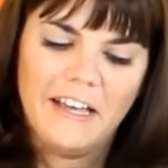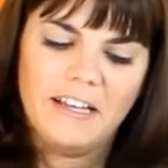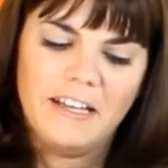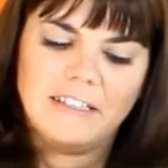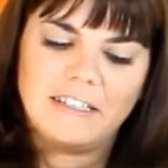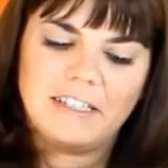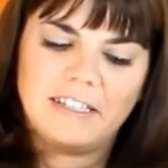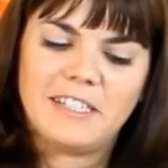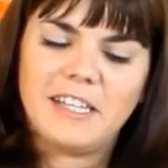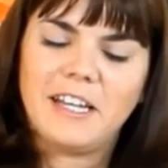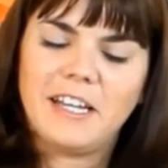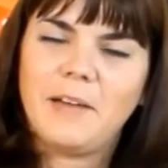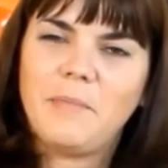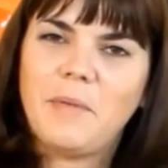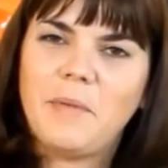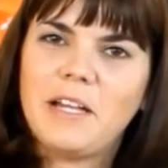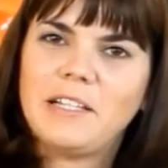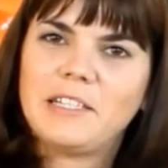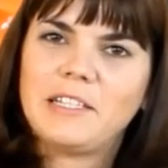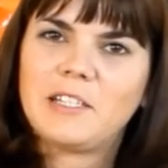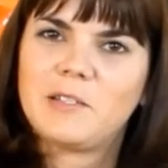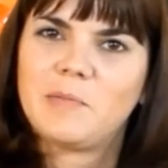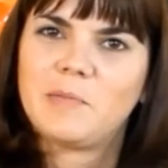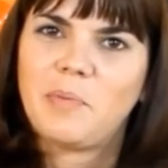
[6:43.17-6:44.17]

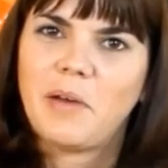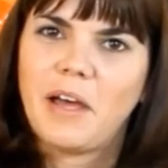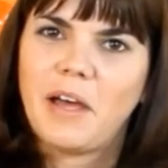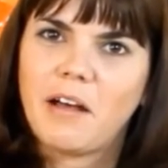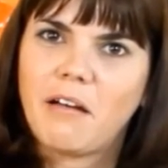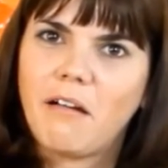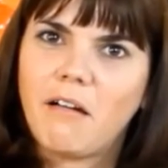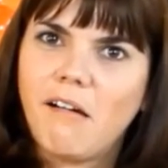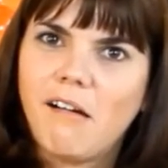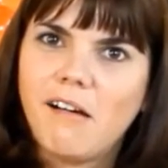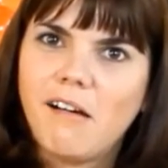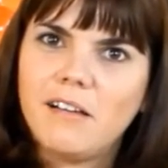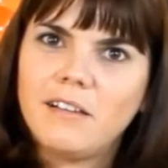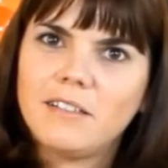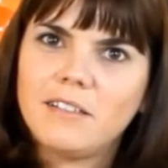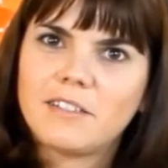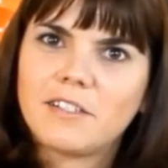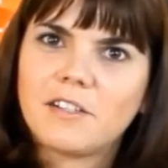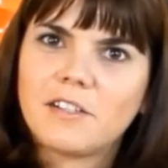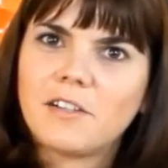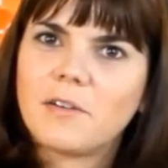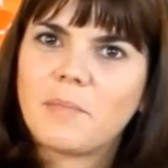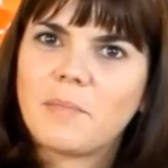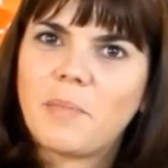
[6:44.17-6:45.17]
cinnamon speckles
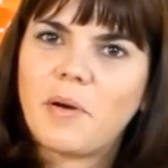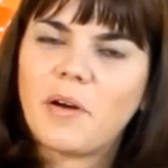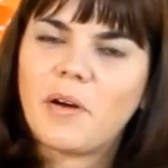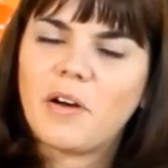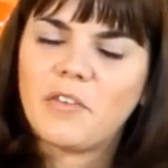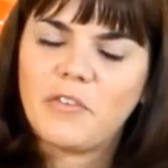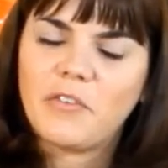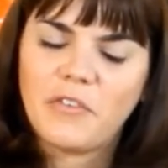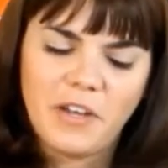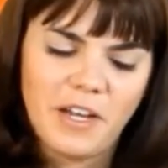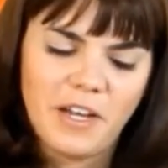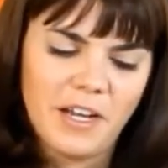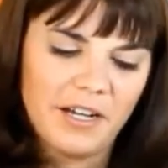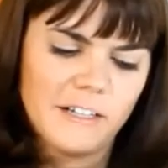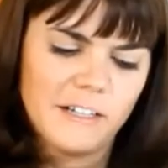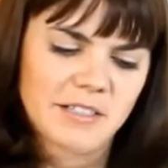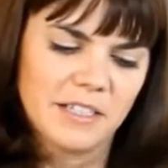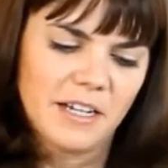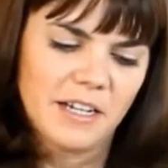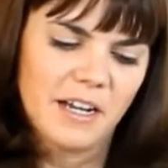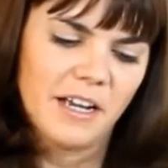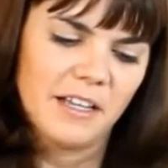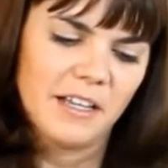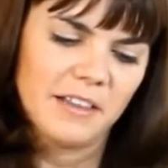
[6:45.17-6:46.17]
look perfect.
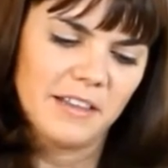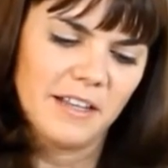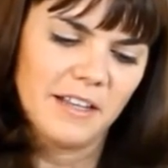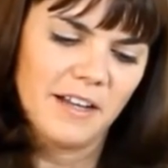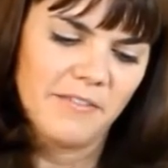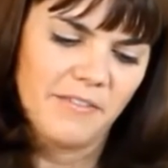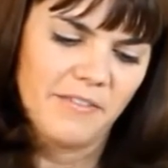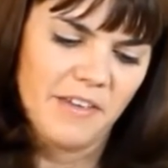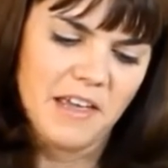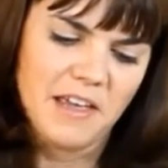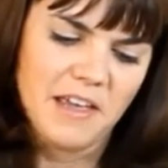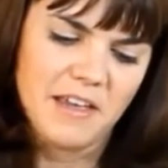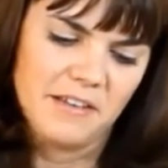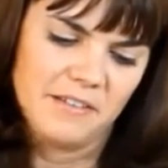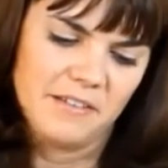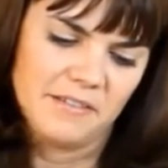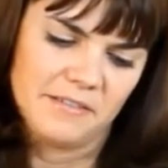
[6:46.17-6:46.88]
I love it.